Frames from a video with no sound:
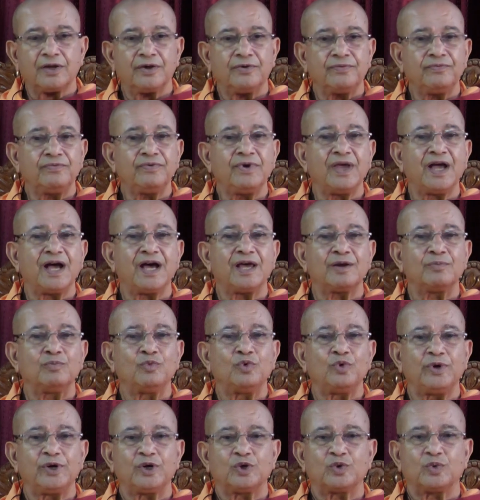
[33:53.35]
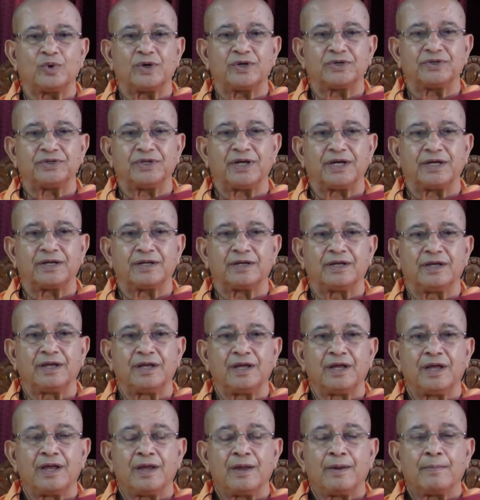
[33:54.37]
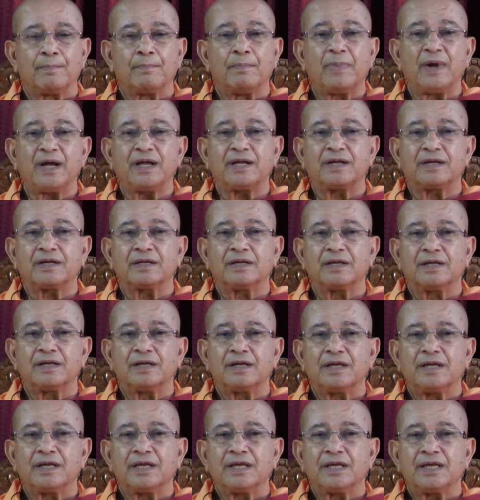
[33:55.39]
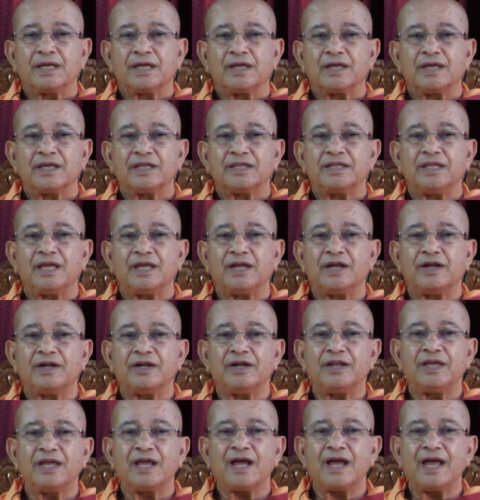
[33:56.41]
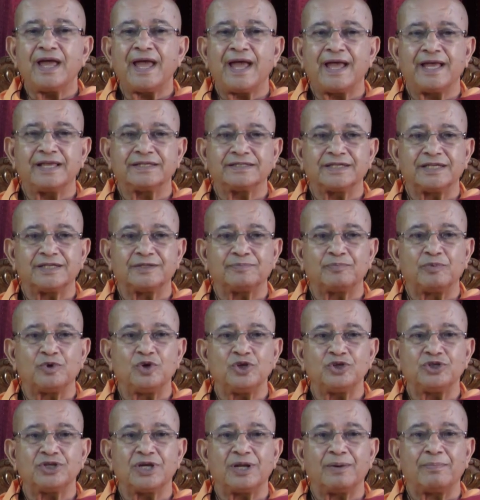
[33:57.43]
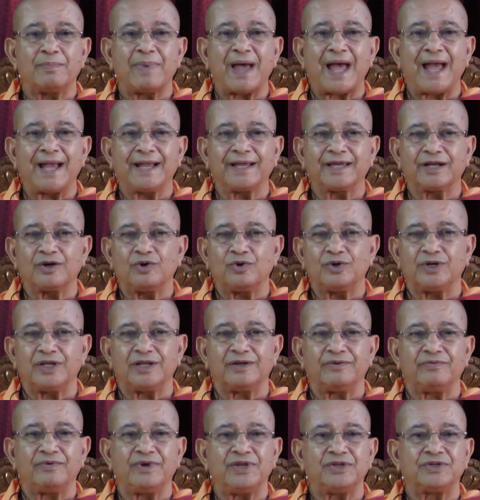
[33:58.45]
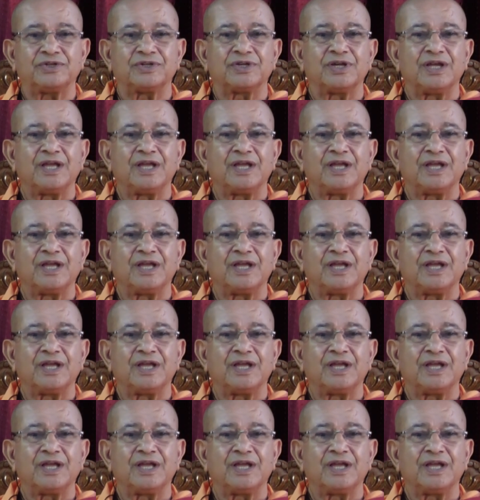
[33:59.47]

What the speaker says: We are moving towards it. But the India has a spiritual background in which